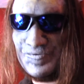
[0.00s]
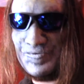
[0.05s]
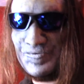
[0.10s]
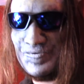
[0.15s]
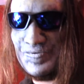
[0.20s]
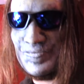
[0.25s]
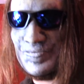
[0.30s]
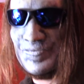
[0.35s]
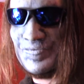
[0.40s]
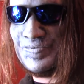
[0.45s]

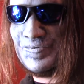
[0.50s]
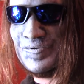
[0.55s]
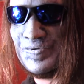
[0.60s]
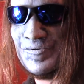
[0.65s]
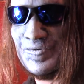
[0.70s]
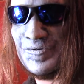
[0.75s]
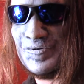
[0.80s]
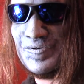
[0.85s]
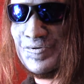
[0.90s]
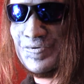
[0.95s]
some of his
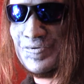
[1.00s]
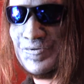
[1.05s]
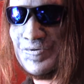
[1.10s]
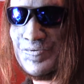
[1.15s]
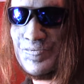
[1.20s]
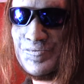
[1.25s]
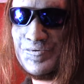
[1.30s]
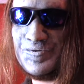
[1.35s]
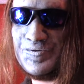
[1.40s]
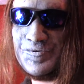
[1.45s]
videos, and I
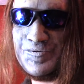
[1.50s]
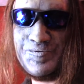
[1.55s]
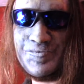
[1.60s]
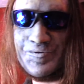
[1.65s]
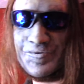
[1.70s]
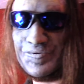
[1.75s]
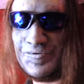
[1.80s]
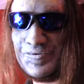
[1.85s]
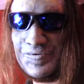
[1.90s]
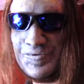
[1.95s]
believe
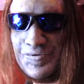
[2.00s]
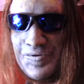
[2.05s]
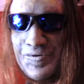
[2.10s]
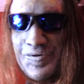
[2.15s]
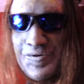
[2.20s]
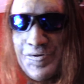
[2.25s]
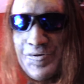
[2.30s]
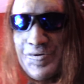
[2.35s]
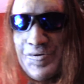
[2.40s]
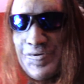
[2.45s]
this is
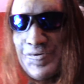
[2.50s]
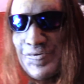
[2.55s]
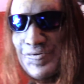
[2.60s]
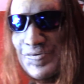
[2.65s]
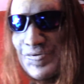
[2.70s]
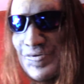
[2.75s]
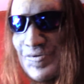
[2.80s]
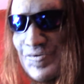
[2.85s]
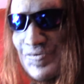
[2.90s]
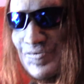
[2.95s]
the
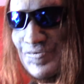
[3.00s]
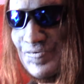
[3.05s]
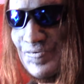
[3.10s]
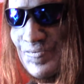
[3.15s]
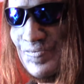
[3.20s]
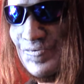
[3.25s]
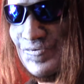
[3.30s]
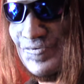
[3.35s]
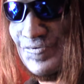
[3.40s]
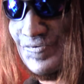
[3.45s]
character
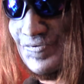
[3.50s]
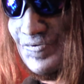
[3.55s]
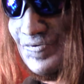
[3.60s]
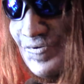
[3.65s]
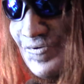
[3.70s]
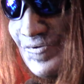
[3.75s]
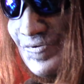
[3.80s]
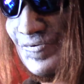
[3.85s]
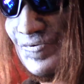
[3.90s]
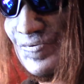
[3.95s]
which
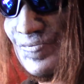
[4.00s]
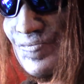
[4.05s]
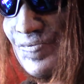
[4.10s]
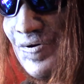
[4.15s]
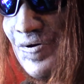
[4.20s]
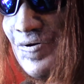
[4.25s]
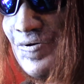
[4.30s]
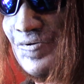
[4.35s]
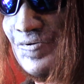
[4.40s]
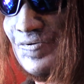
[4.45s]

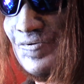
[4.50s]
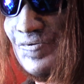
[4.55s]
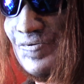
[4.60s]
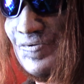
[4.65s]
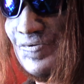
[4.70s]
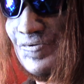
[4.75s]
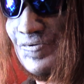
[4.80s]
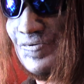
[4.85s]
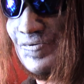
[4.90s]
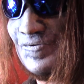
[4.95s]
spawned
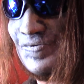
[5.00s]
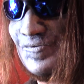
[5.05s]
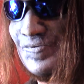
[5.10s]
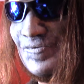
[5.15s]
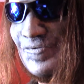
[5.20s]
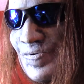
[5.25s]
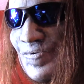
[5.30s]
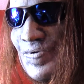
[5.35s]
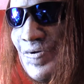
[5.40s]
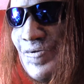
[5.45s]

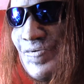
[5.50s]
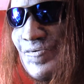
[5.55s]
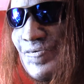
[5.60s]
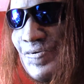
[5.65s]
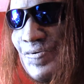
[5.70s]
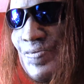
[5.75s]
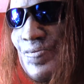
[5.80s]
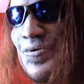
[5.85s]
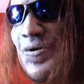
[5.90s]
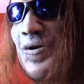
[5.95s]
the
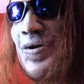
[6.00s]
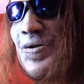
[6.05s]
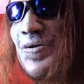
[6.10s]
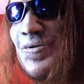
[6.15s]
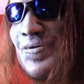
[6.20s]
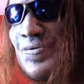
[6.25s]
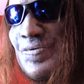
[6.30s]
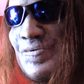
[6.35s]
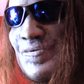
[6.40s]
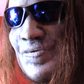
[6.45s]
drastic
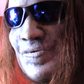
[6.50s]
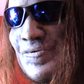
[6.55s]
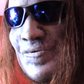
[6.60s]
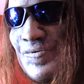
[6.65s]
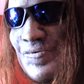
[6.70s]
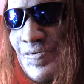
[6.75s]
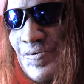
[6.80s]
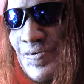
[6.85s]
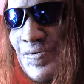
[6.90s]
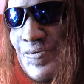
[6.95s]
rise in
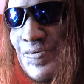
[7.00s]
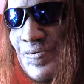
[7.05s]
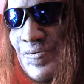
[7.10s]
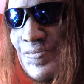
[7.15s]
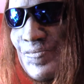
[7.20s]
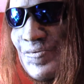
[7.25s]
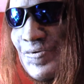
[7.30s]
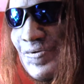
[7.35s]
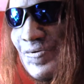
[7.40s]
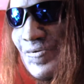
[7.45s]
his
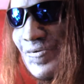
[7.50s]
YouTube years